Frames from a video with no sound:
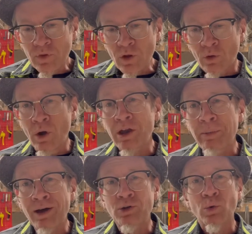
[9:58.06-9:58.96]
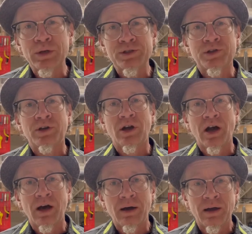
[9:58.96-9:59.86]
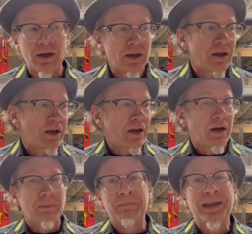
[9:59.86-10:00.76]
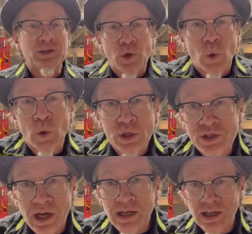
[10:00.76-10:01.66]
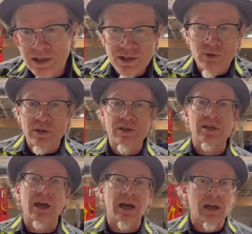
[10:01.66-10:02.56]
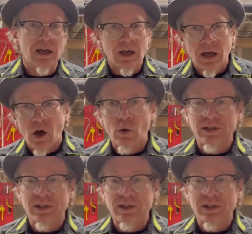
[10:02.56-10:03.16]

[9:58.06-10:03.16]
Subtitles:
Rocky Mountain Oyster mentors, I guess you would say, always